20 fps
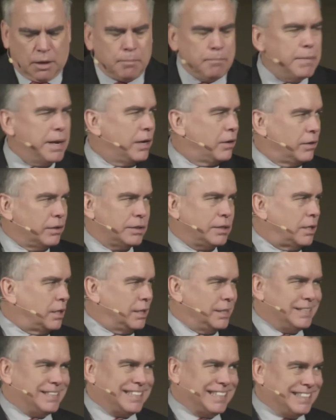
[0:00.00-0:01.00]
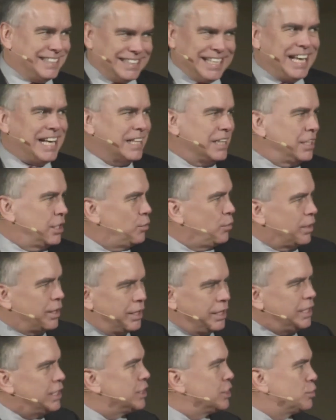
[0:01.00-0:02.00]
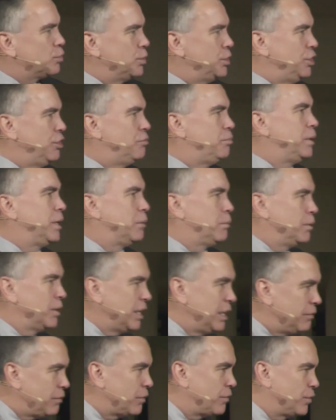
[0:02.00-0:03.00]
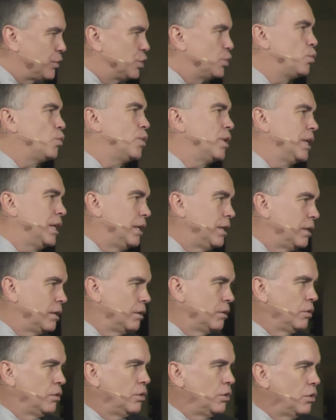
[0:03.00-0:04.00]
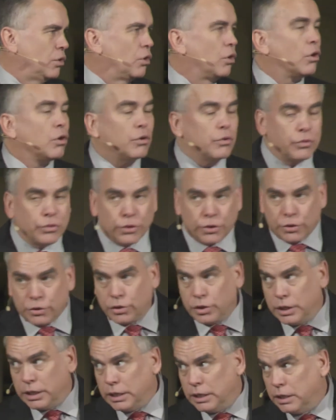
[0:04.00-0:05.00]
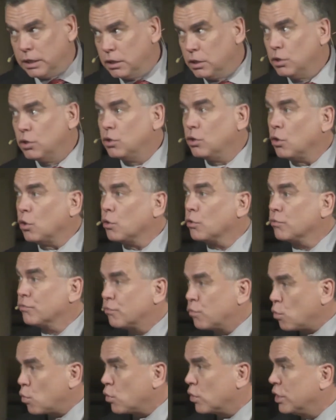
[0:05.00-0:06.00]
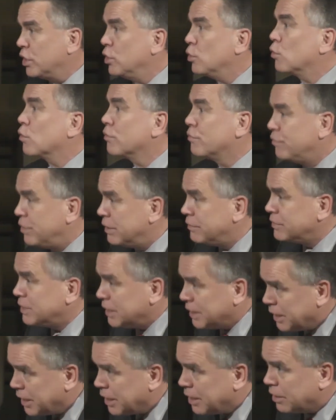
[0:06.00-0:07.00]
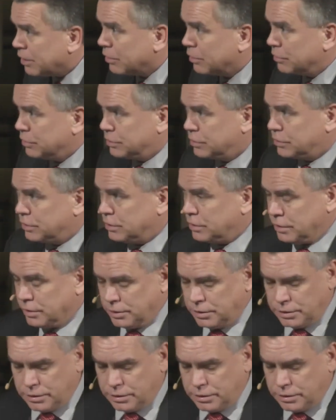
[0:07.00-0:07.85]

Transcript: A marathon is exactly what it is when you've been a believer for 20 or 30 or 40 or 50 years.